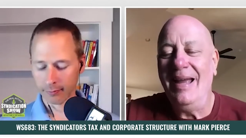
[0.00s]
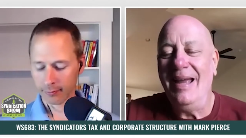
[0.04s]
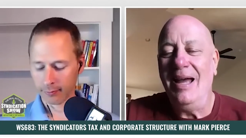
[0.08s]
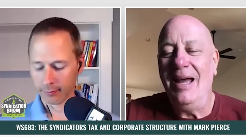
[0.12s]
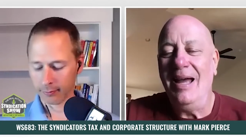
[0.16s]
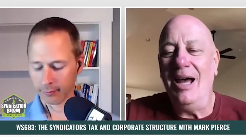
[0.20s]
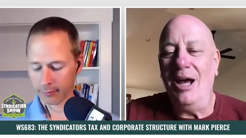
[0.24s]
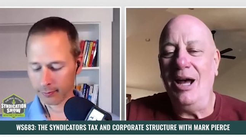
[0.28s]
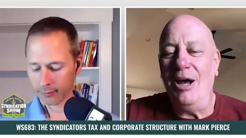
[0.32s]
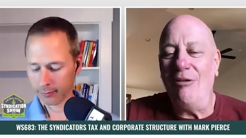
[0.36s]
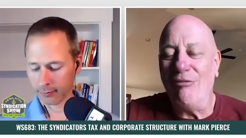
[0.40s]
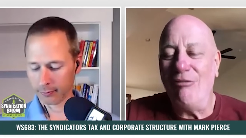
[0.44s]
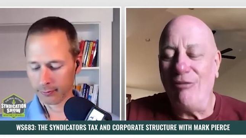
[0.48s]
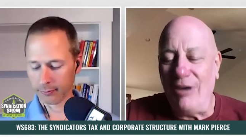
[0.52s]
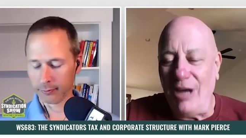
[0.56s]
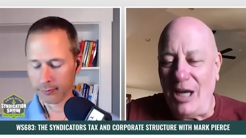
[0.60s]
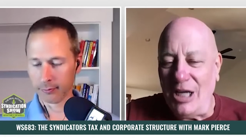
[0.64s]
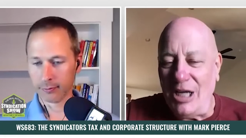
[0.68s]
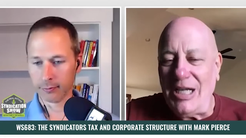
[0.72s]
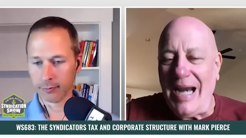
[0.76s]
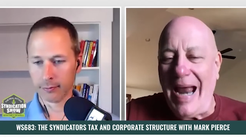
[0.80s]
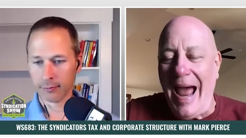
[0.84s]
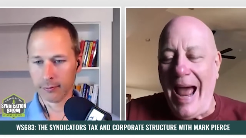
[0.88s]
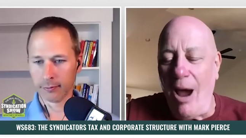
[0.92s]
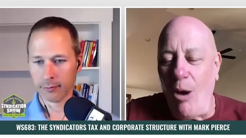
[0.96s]
Speaker 1: uh,
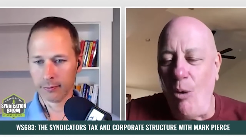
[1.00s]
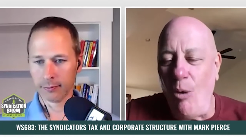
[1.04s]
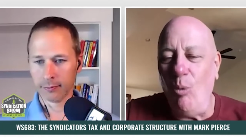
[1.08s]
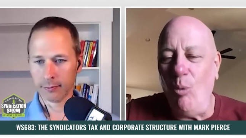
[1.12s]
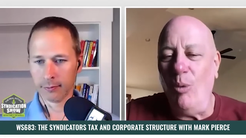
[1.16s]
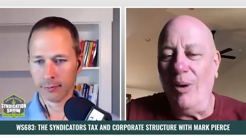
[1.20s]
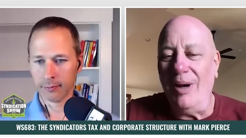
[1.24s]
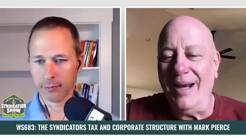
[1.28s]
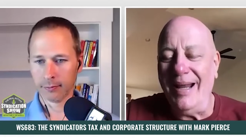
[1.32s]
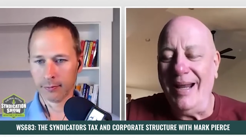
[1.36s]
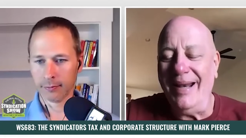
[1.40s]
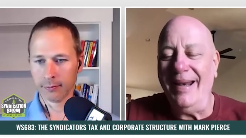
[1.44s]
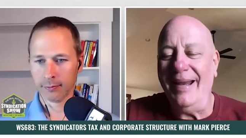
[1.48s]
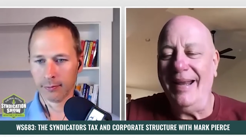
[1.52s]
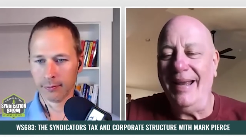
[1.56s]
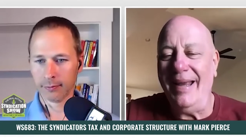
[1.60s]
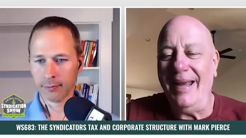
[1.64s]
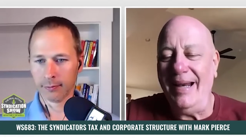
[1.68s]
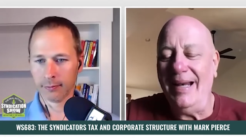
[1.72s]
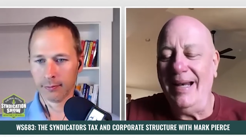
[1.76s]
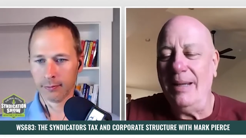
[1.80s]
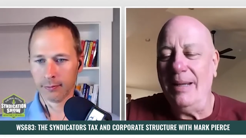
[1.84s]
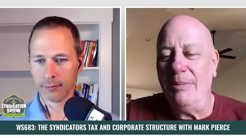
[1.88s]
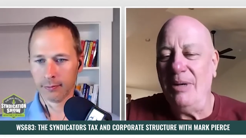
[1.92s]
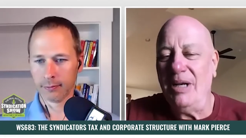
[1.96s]
flush out what an,
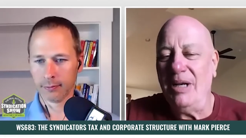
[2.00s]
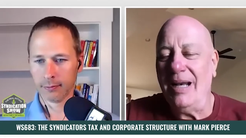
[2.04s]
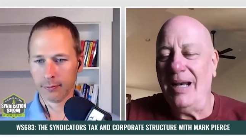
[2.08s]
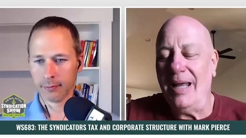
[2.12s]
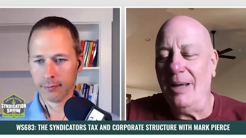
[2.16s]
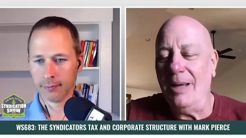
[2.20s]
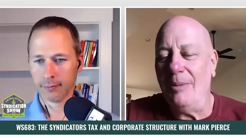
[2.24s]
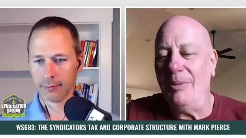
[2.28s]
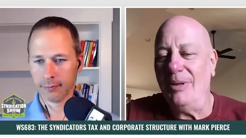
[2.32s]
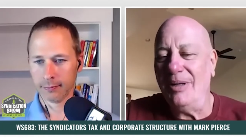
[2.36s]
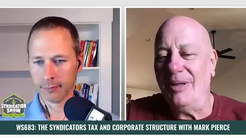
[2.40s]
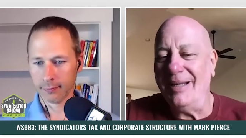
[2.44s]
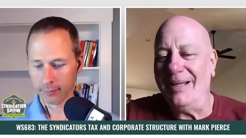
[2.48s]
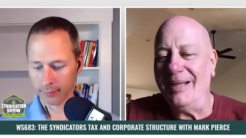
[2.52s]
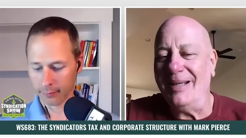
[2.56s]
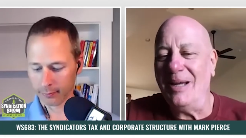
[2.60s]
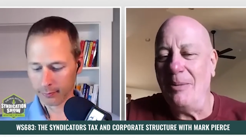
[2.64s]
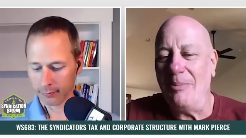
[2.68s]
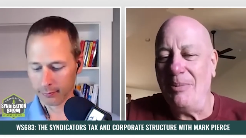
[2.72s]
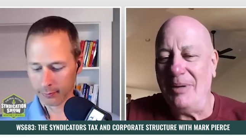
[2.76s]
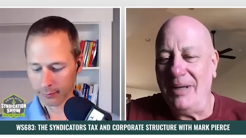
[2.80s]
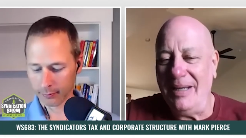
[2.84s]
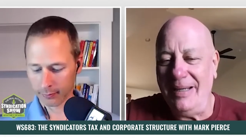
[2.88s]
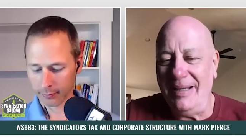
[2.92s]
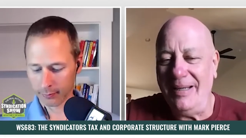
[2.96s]
a limited liability
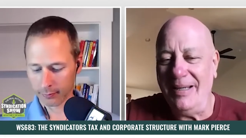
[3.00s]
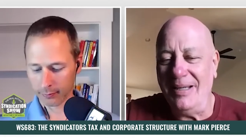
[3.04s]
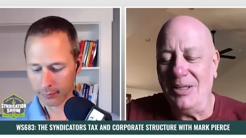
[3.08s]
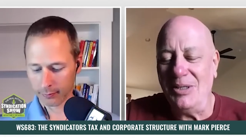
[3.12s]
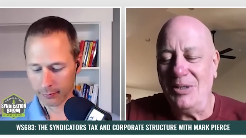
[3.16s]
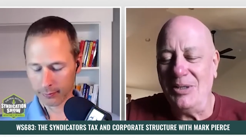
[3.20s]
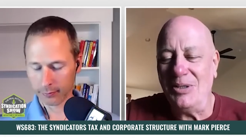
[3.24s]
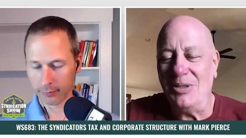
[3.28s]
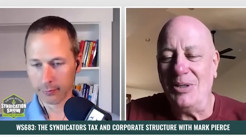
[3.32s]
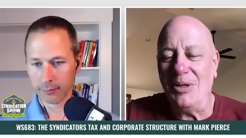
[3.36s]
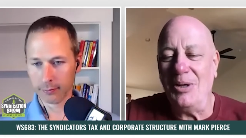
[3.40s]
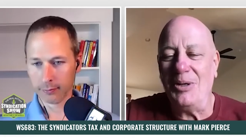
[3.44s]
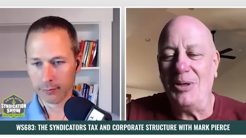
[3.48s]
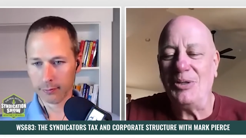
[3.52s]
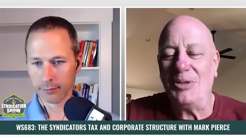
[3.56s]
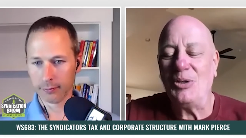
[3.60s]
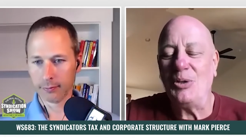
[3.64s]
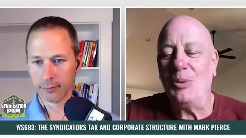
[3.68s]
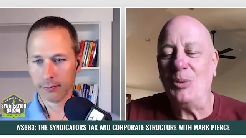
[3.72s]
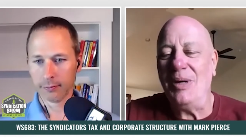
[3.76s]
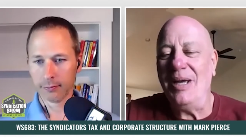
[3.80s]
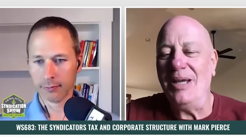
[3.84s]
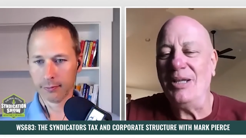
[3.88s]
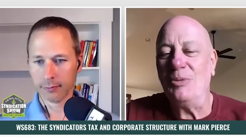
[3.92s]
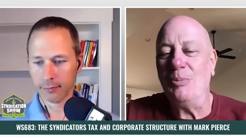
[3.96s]
company is. It
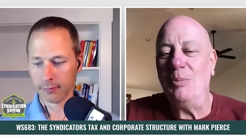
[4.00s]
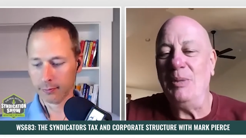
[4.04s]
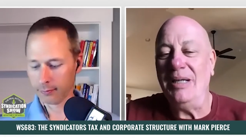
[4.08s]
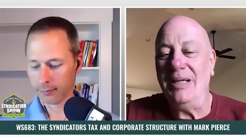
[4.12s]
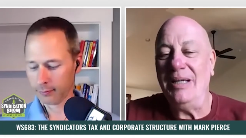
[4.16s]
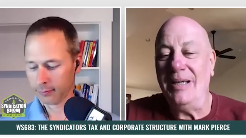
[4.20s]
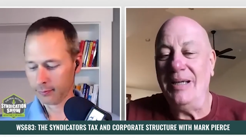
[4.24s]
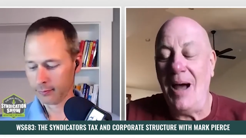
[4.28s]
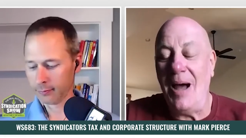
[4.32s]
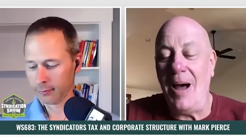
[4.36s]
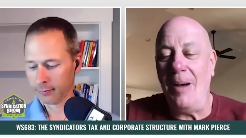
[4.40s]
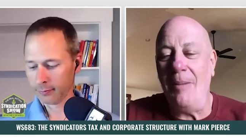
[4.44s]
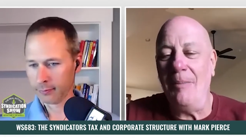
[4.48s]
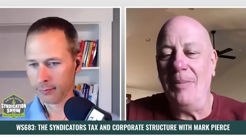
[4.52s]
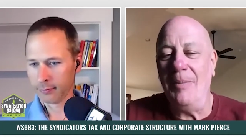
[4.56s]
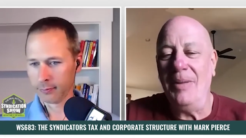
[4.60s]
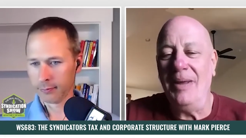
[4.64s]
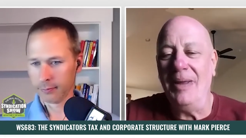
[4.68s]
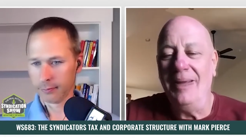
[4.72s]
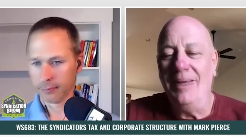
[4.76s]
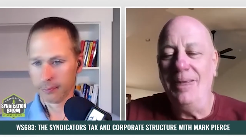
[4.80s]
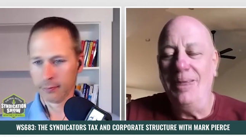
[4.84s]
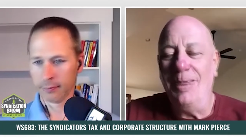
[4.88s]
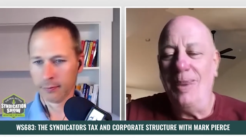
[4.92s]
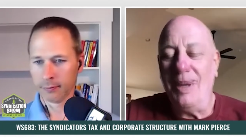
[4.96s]
also has become
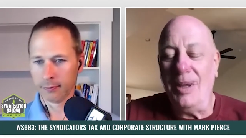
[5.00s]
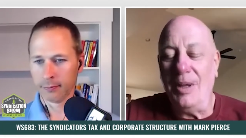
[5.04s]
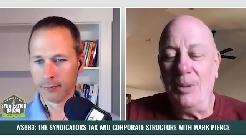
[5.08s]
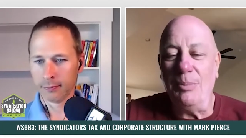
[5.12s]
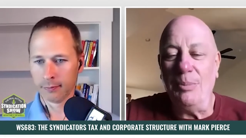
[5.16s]
one of the